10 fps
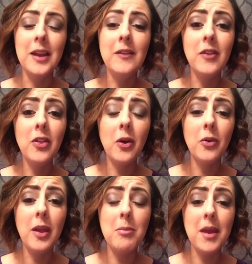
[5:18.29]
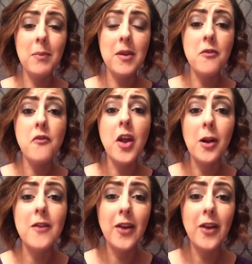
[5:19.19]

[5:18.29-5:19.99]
even though they may be very,